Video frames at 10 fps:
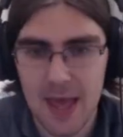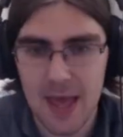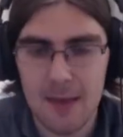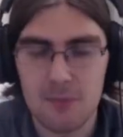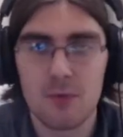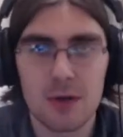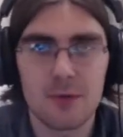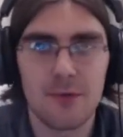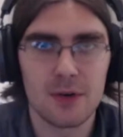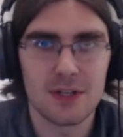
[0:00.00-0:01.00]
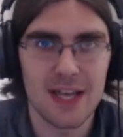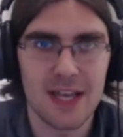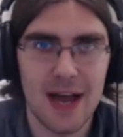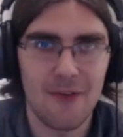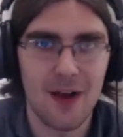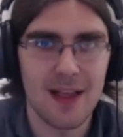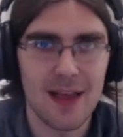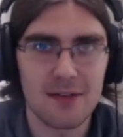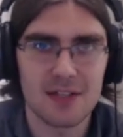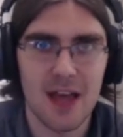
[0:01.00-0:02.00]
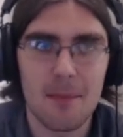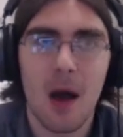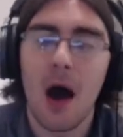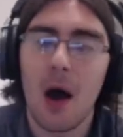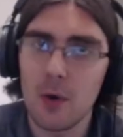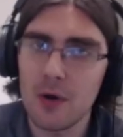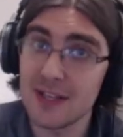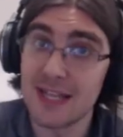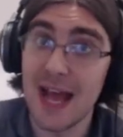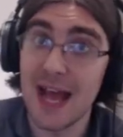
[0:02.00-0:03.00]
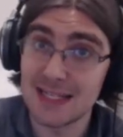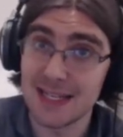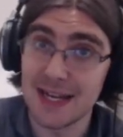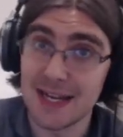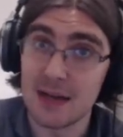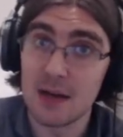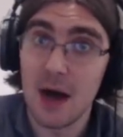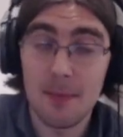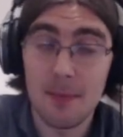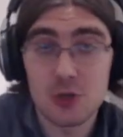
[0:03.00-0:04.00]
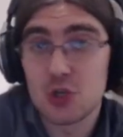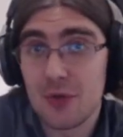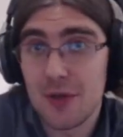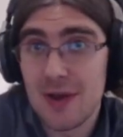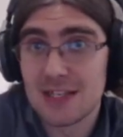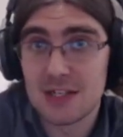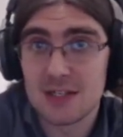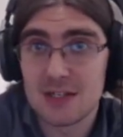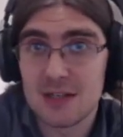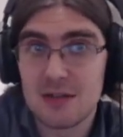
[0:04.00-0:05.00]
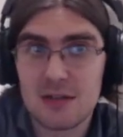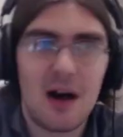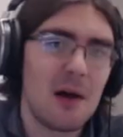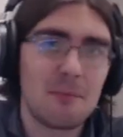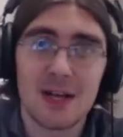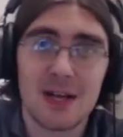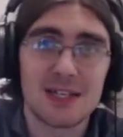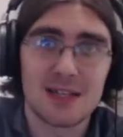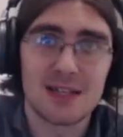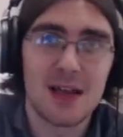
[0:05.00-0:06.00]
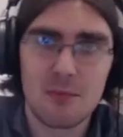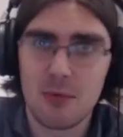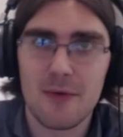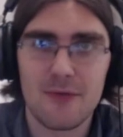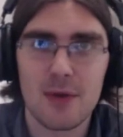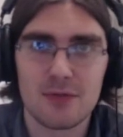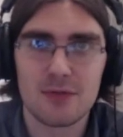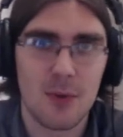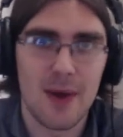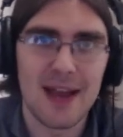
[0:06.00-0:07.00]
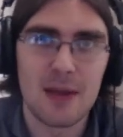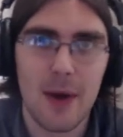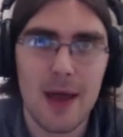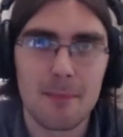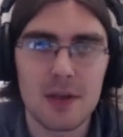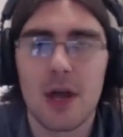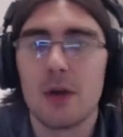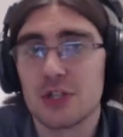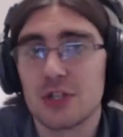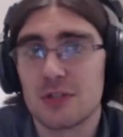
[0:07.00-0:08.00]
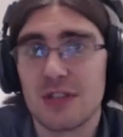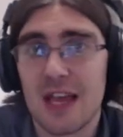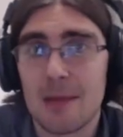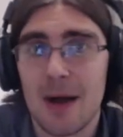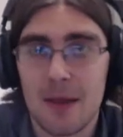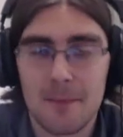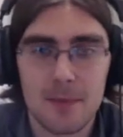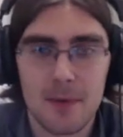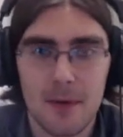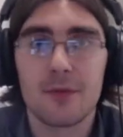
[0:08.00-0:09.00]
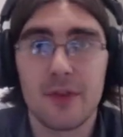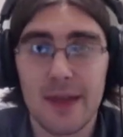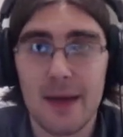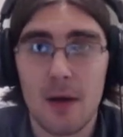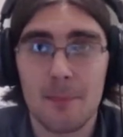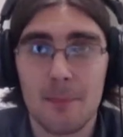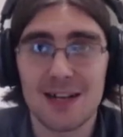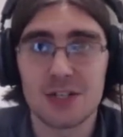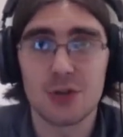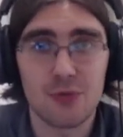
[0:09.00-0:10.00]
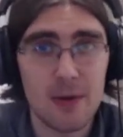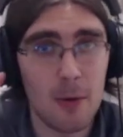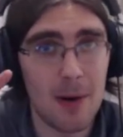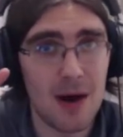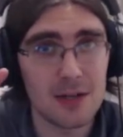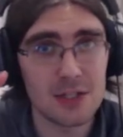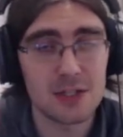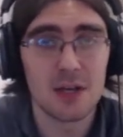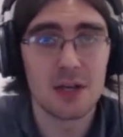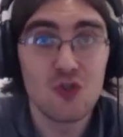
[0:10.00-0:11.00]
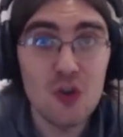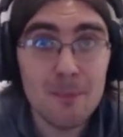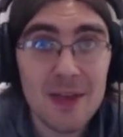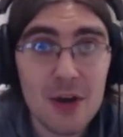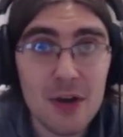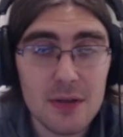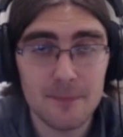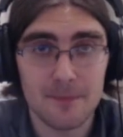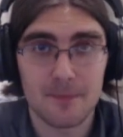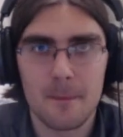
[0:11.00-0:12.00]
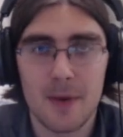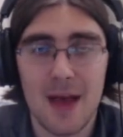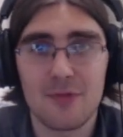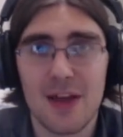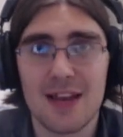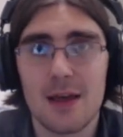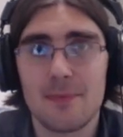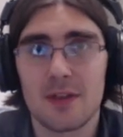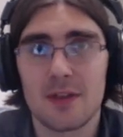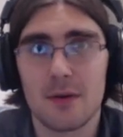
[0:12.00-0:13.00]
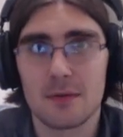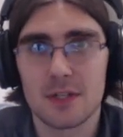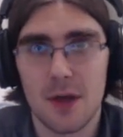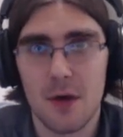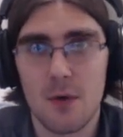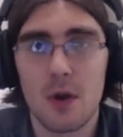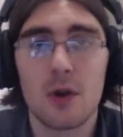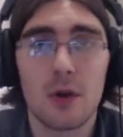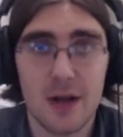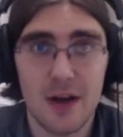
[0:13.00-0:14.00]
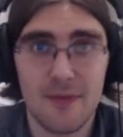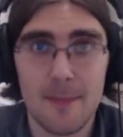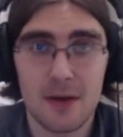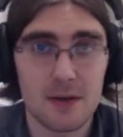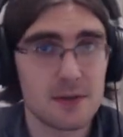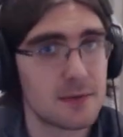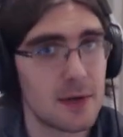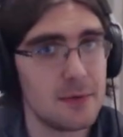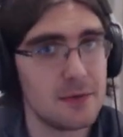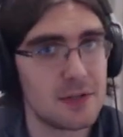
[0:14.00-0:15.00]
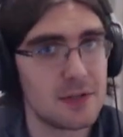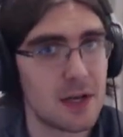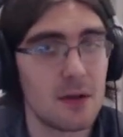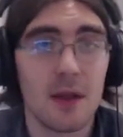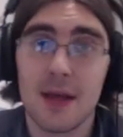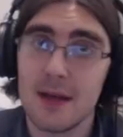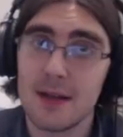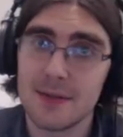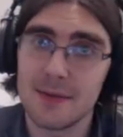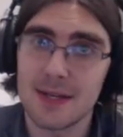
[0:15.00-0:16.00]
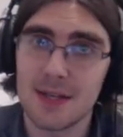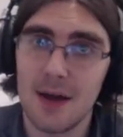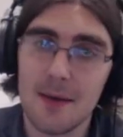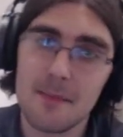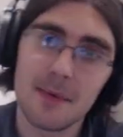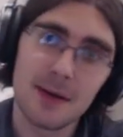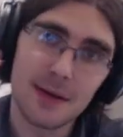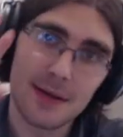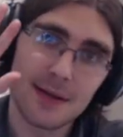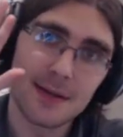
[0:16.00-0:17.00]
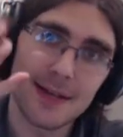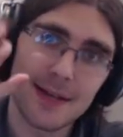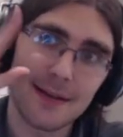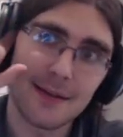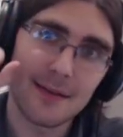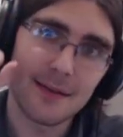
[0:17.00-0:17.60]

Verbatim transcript: But yeah, really looking forward to seeing how far I can get this game. I wonder if there's an ending. I'm not sure if there is, because I'm guessing it's like probably a few levels away anyway. But, you know, just thinking about it. So yeah, I'm planning to do three more parts. Should be good. But I have to end the episode, so look out for my book, subscribe to my YouTube channel. Until next time, see ya.